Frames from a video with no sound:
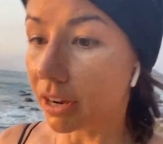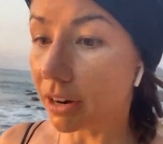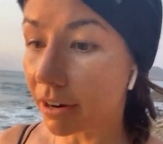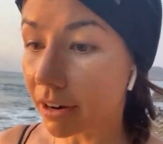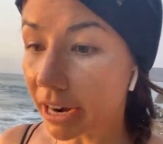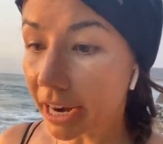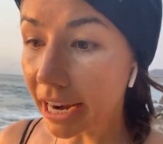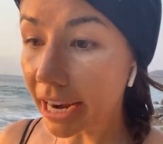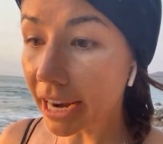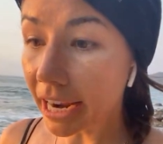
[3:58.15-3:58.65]

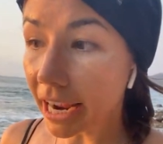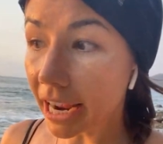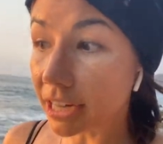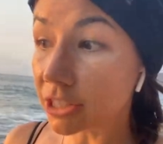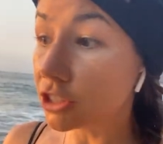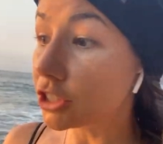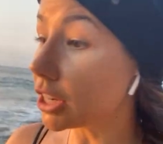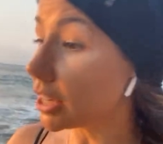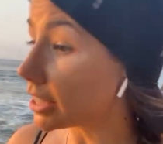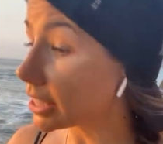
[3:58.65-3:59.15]
All right?
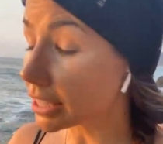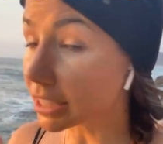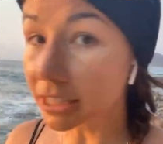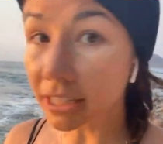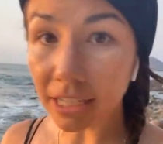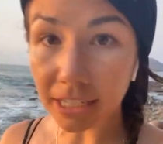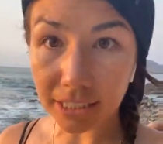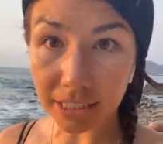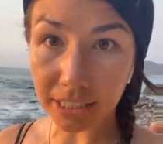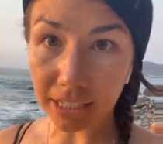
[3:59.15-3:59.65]
And just
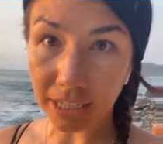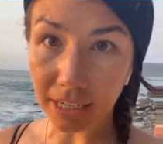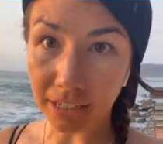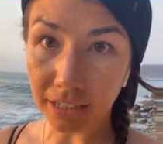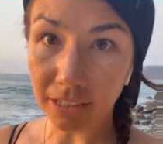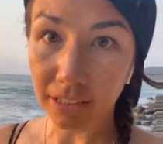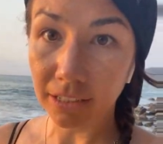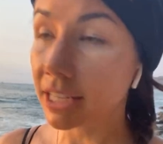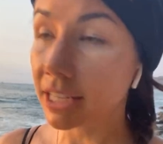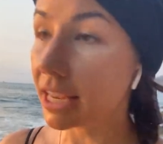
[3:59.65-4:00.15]
listen.
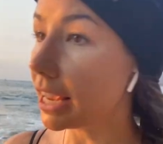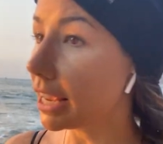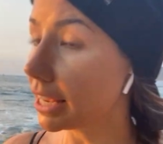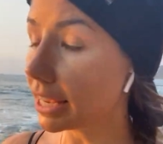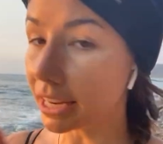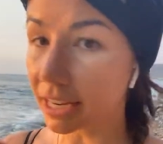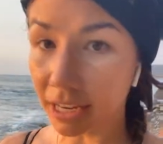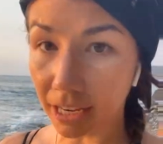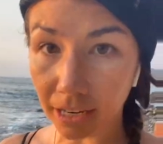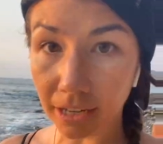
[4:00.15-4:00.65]

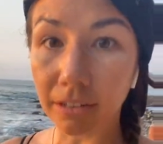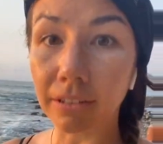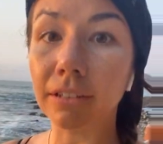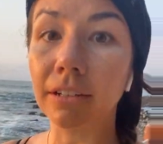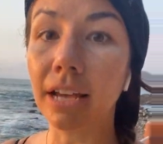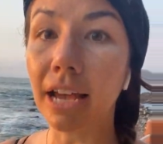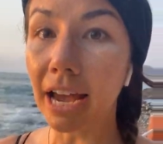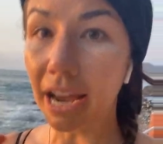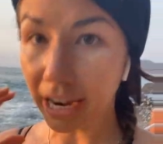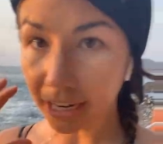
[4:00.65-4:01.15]
Take it in.
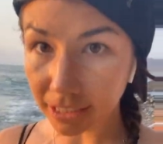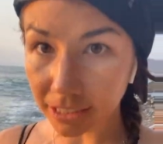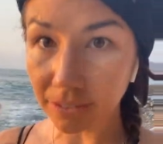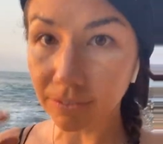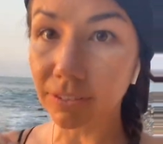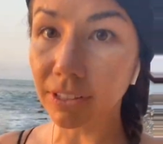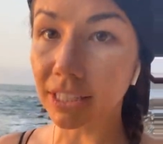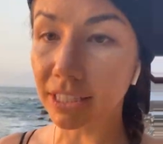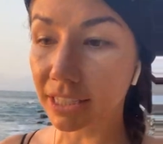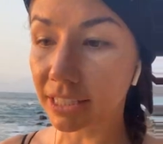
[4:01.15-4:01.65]

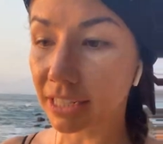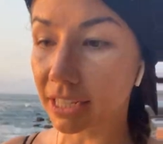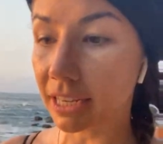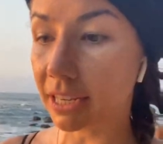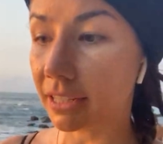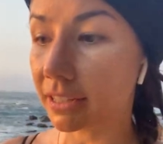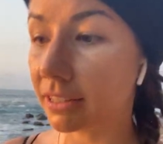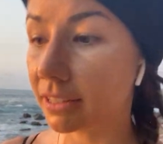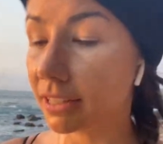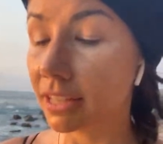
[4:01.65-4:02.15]
Active
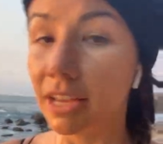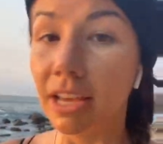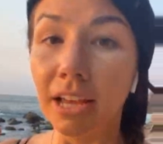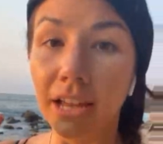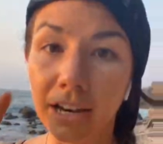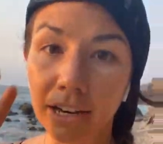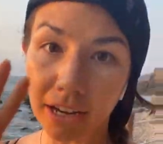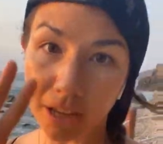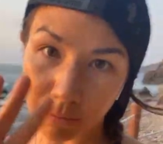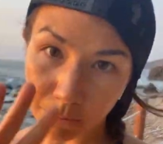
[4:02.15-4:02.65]
listening.
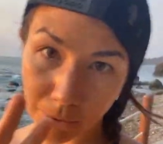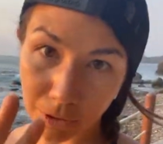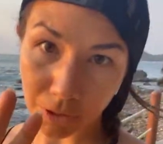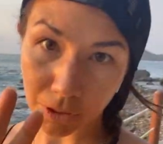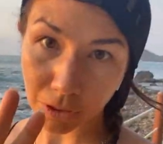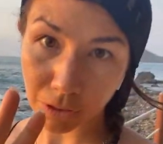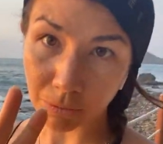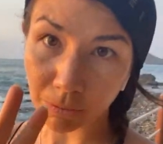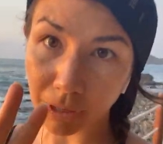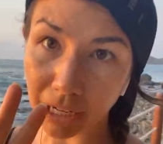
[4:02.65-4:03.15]

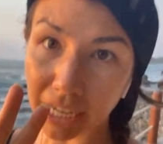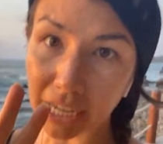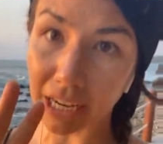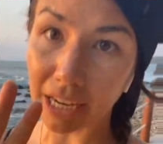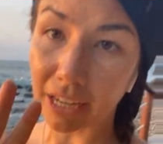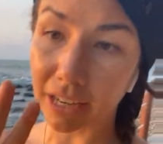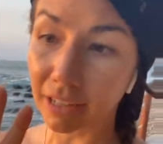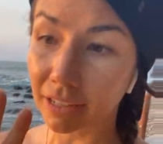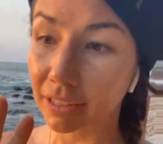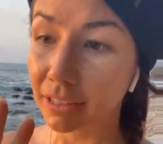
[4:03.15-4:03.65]
Number
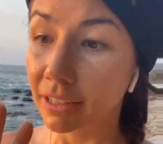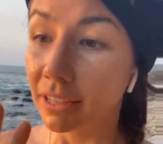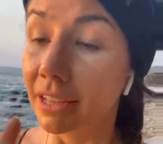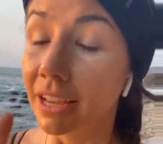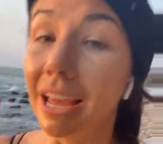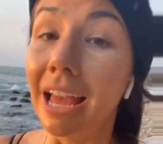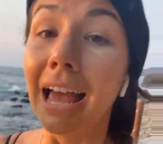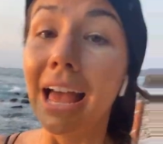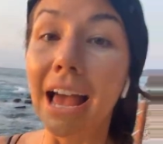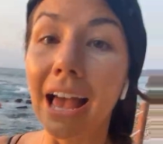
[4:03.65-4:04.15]
3,
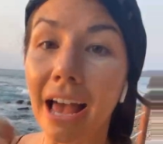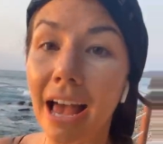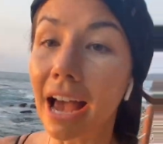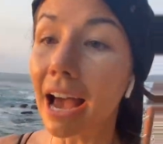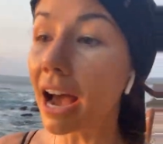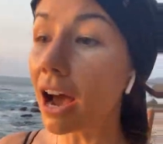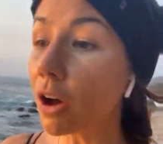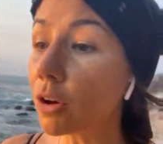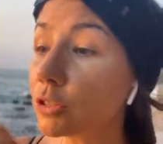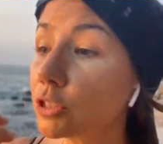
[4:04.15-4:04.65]

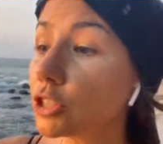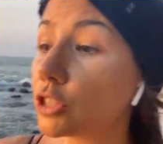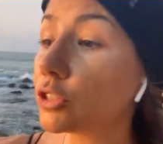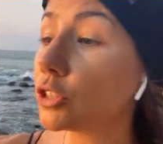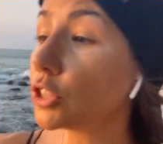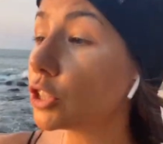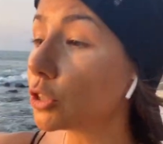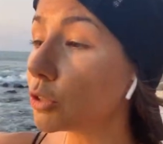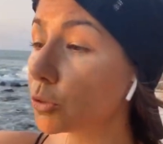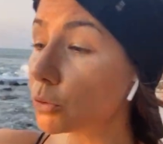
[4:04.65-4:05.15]
how do
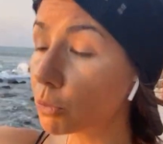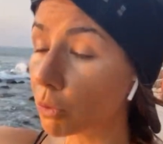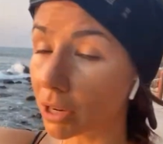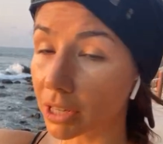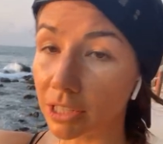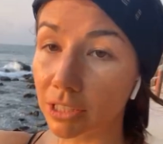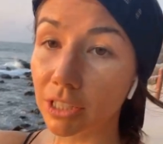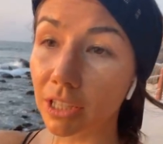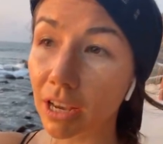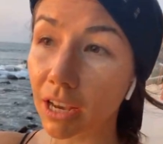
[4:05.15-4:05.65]
you
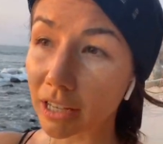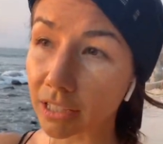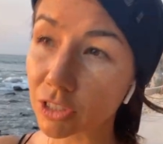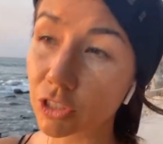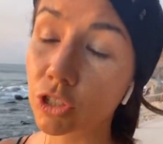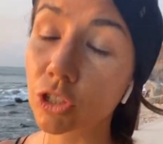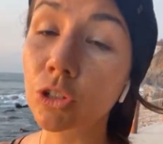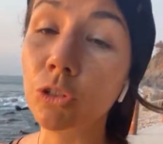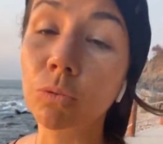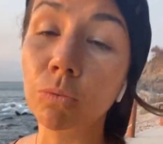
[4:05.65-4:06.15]
want
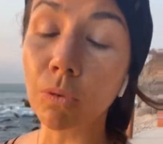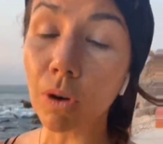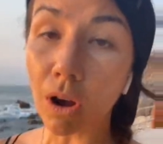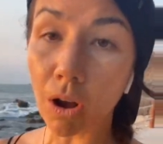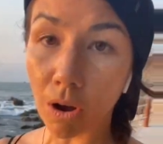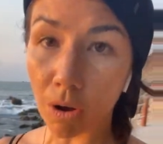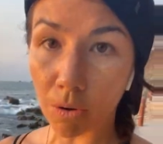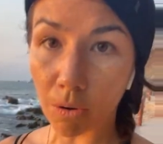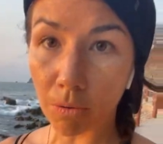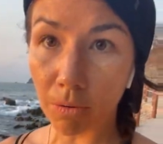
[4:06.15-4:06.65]
us to
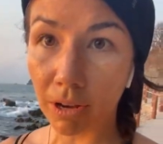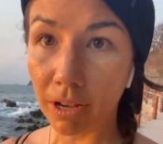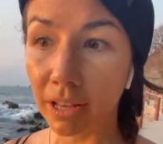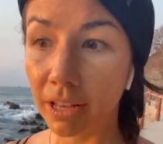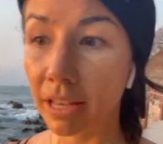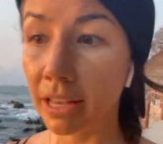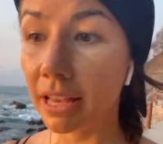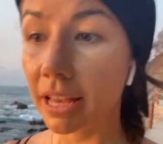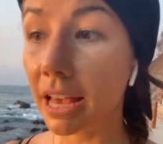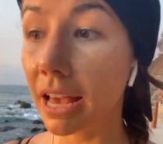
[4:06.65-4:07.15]
grow
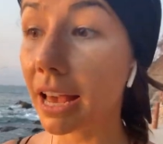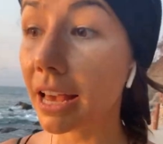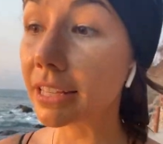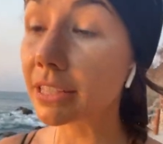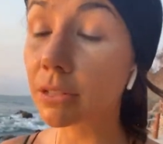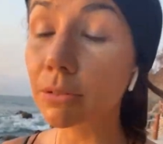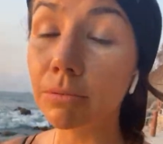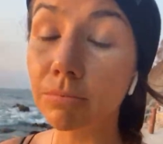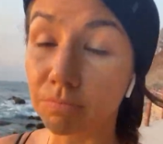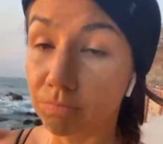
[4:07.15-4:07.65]

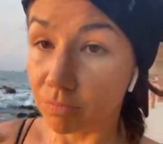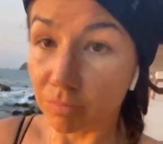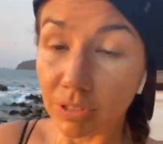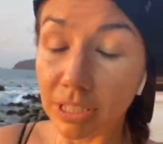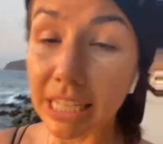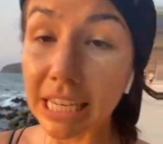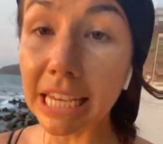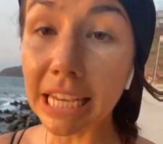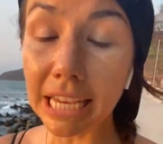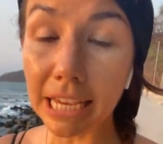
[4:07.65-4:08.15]
as a
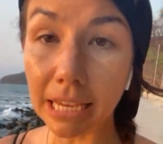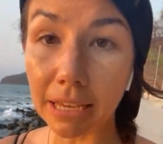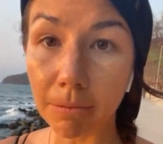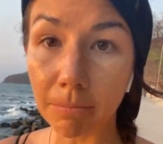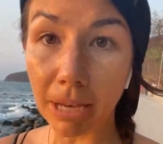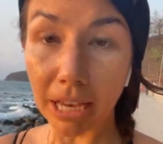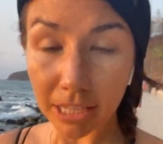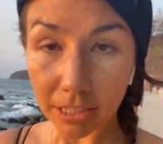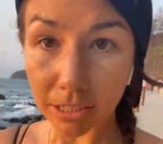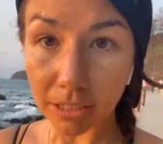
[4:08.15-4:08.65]

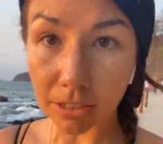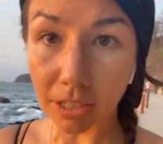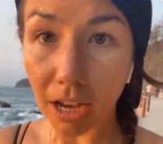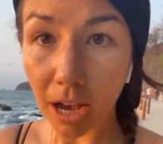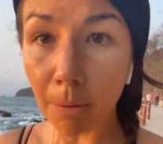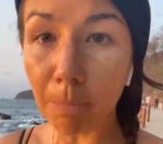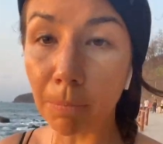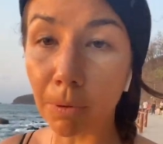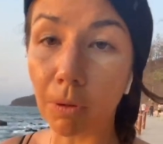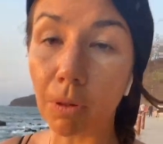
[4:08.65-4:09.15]
team, as a
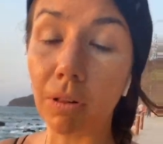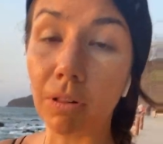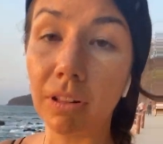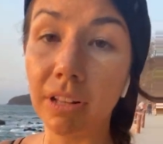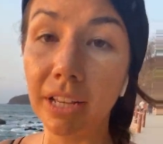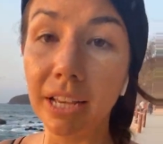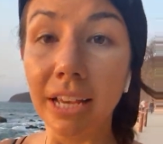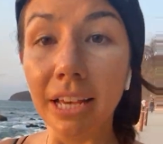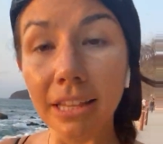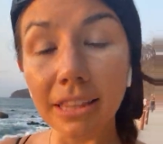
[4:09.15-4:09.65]
couple,
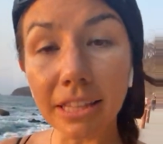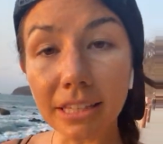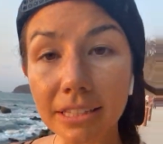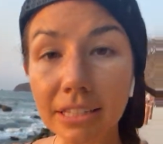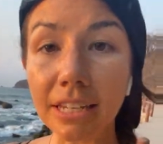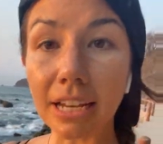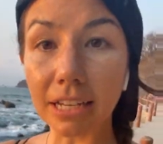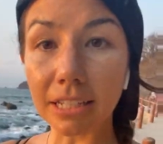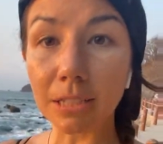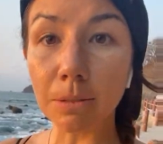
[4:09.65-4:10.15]

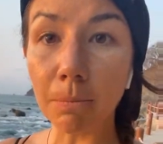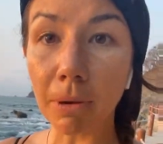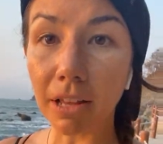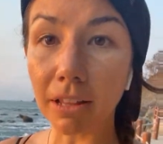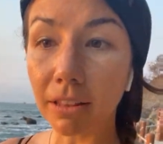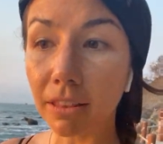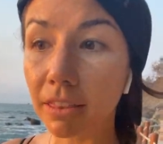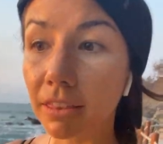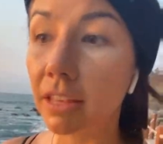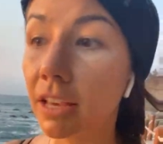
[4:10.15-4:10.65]
this next
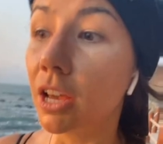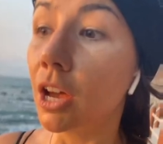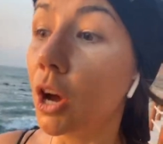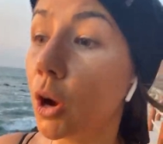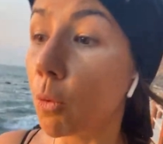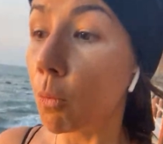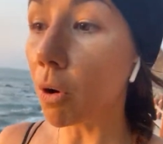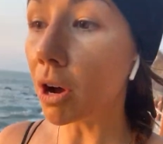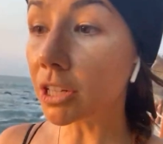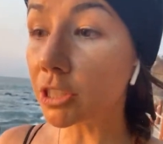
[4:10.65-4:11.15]
month?
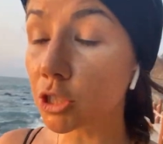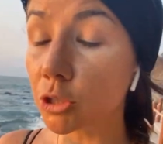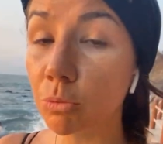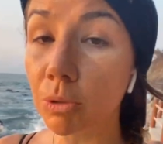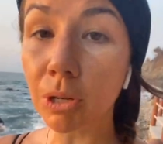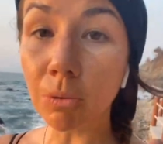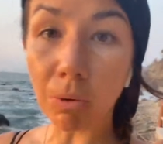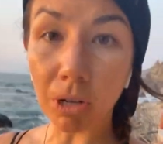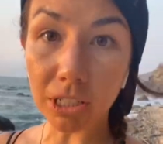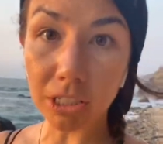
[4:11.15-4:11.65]
What do
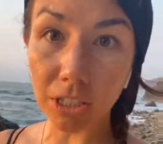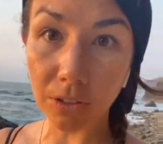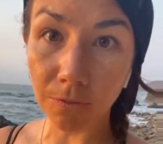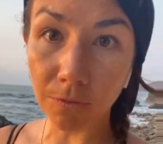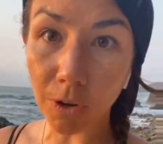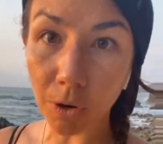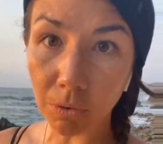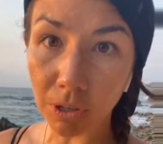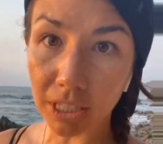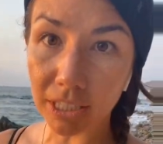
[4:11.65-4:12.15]
we want to
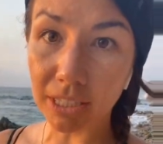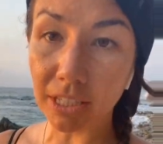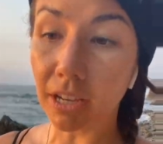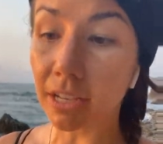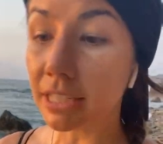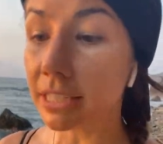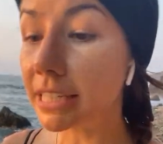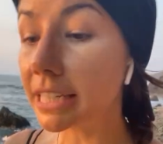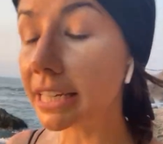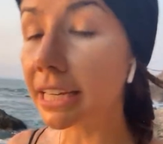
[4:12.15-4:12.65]
focus
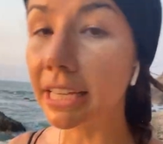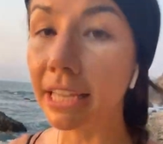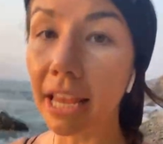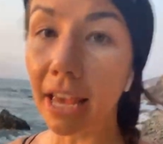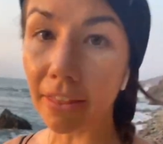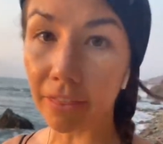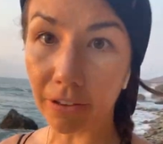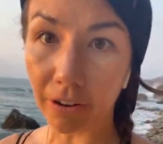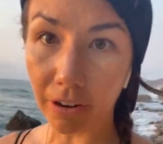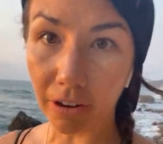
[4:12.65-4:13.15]
on
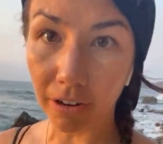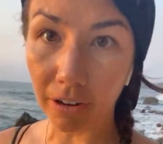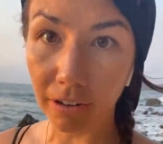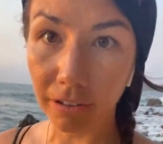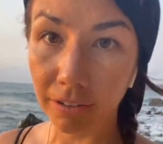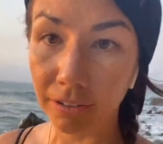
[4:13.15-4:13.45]
together?